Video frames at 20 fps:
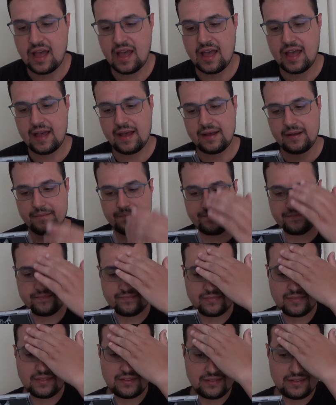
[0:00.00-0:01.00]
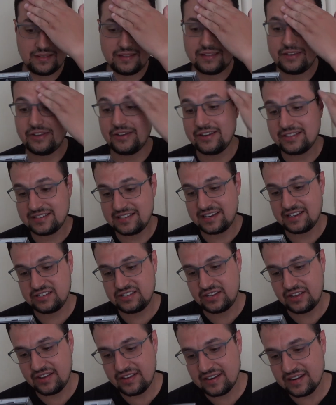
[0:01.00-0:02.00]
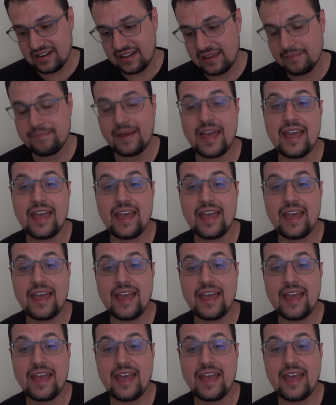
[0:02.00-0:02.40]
Cursed in Eternity,